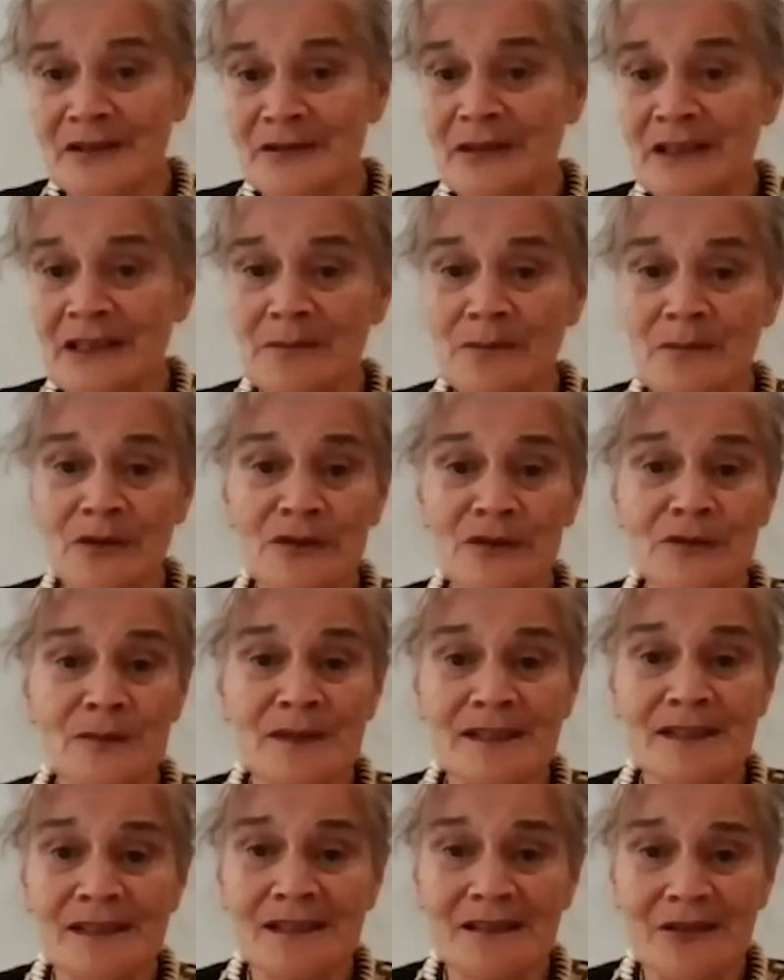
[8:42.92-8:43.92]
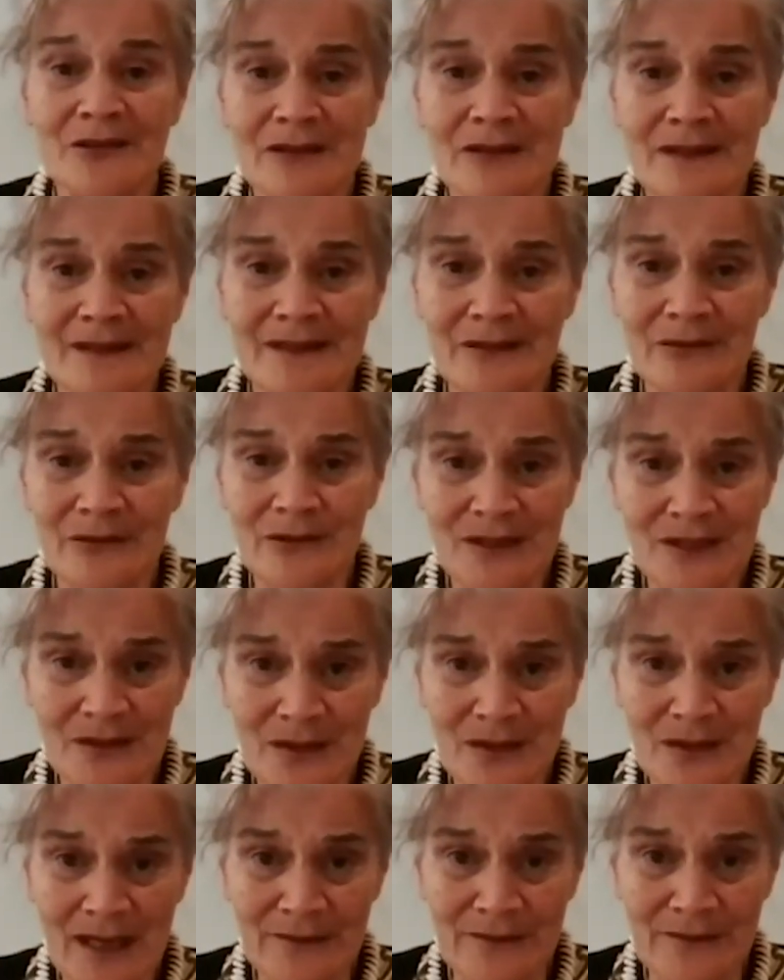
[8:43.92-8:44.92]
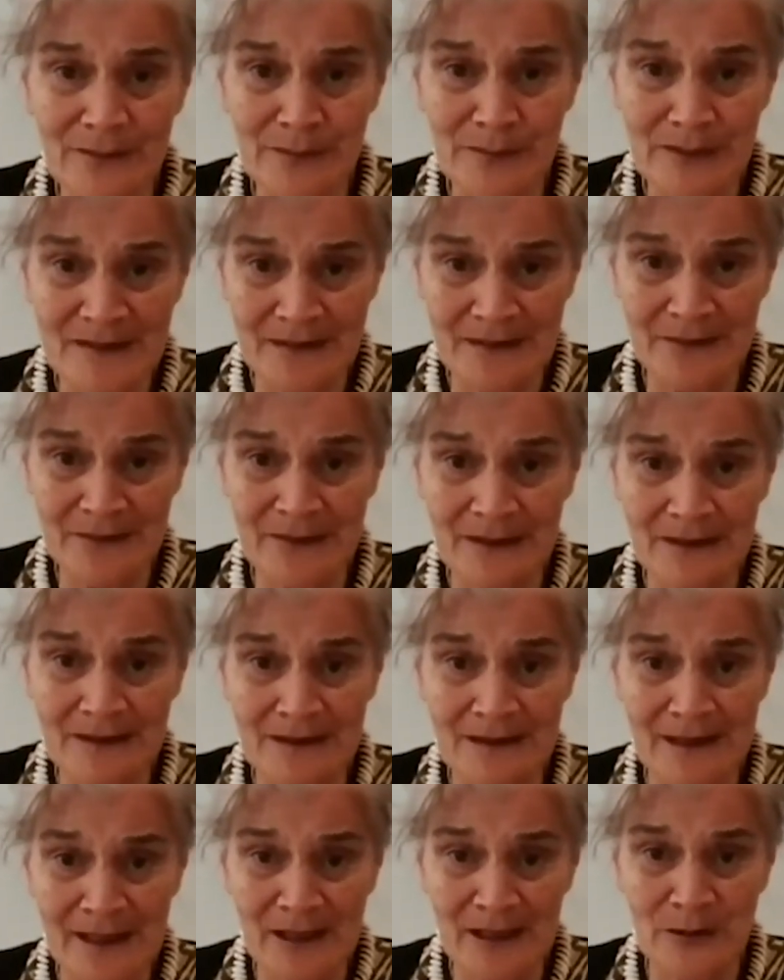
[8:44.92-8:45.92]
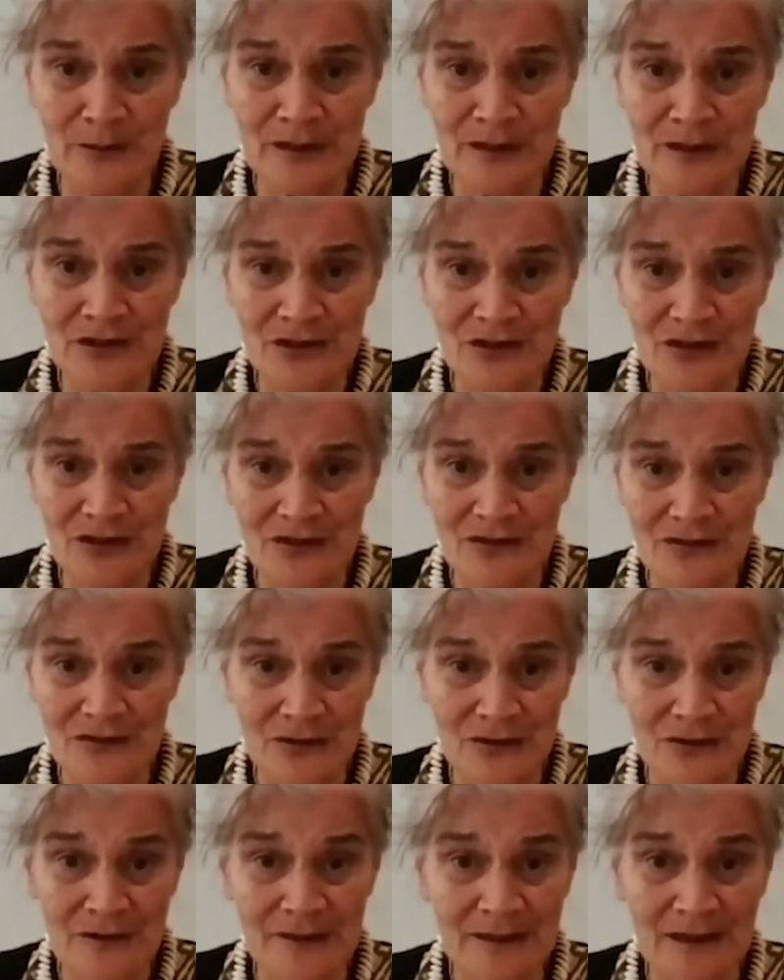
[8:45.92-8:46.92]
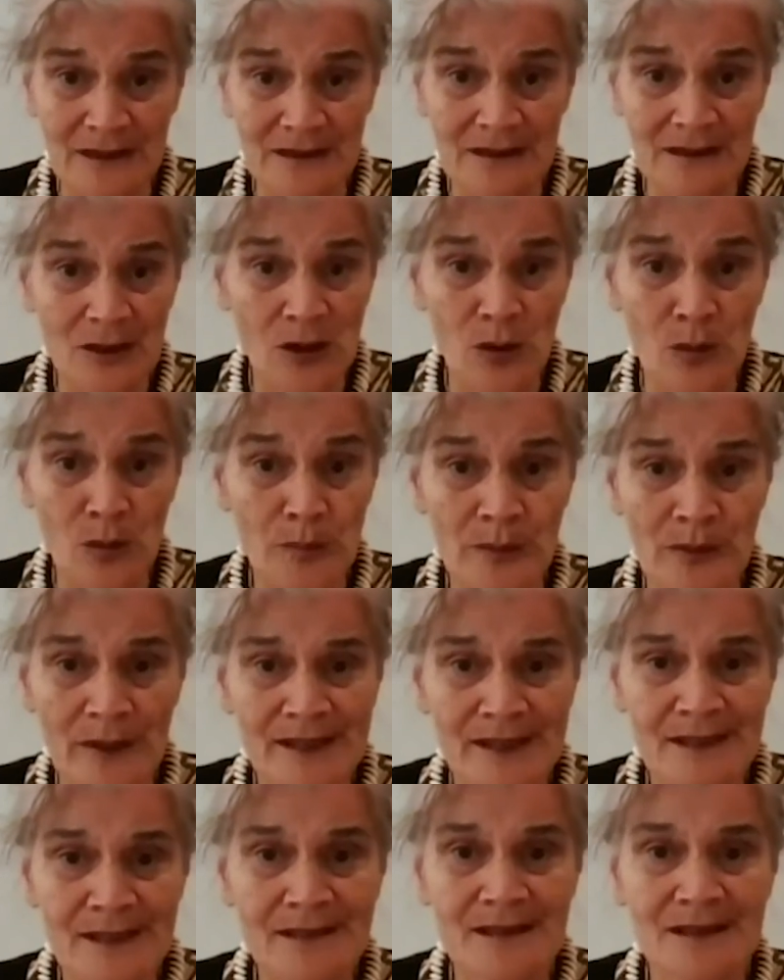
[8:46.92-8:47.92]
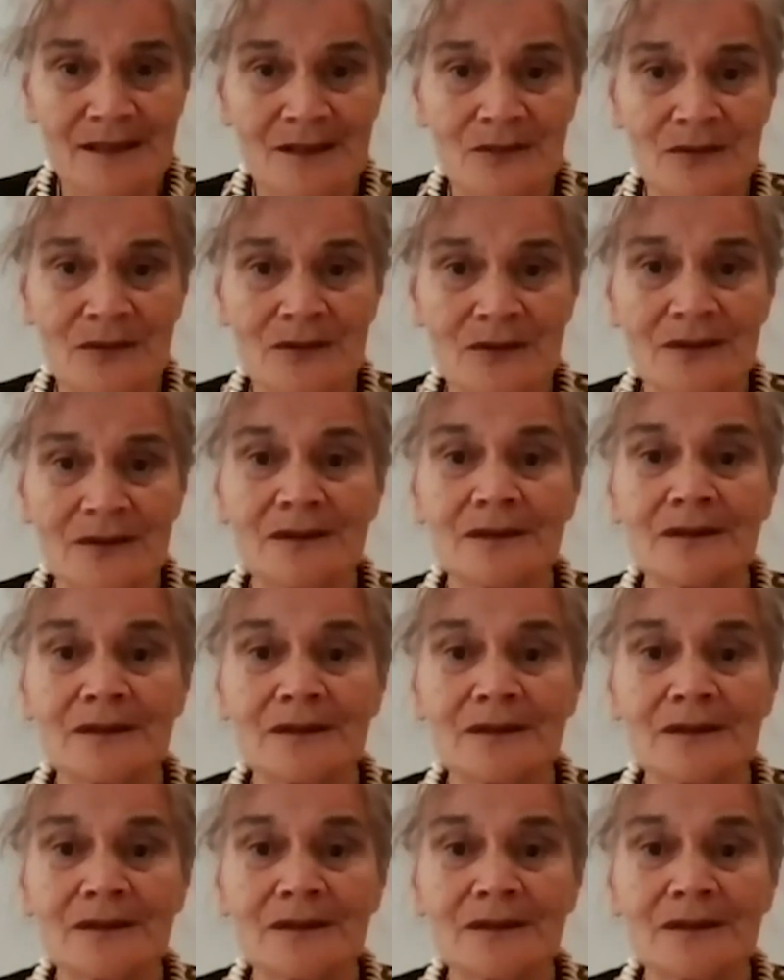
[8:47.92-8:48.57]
there any movement in your school to have Pacific language sort of incorporated at all?